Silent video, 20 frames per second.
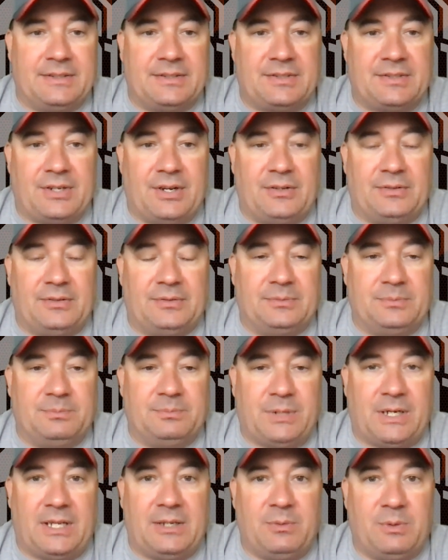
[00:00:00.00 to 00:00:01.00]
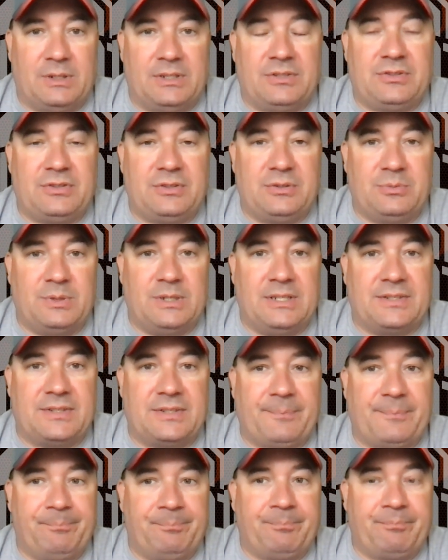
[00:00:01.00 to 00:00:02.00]
So probably 1 to 2
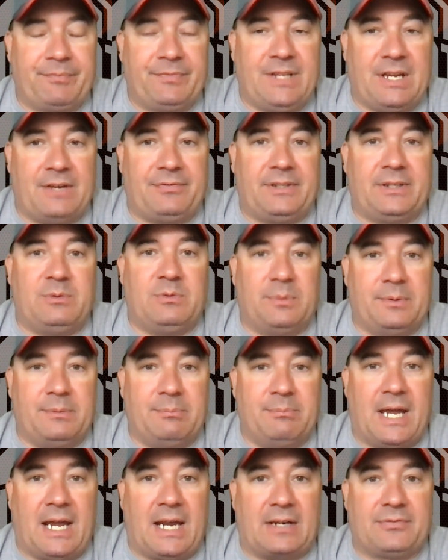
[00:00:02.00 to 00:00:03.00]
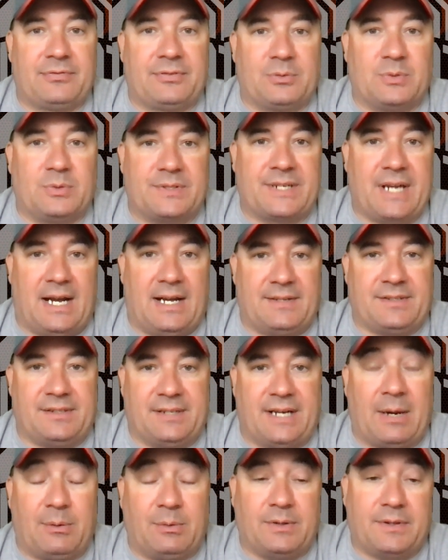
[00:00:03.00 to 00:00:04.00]
weeks. Definitely will be back for Wisconsin,
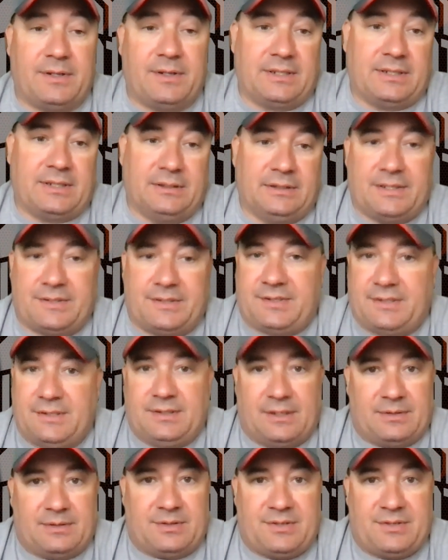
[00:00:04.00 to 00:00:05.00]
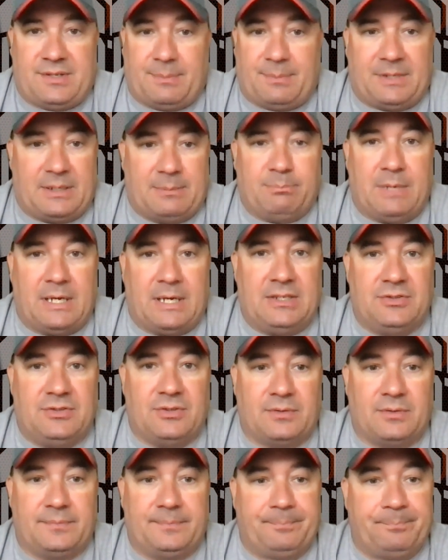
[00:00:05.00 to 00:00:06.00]
I would think, unless there's something
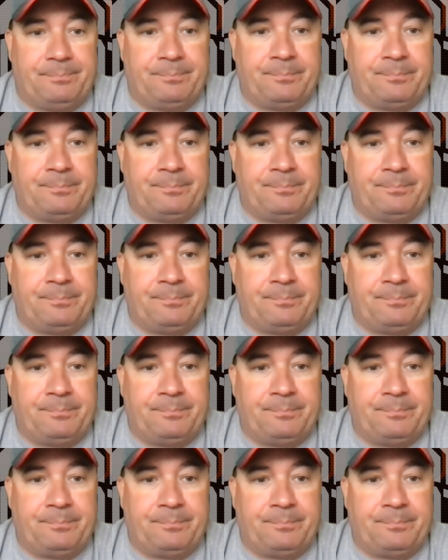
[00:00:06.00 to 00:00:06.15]
major.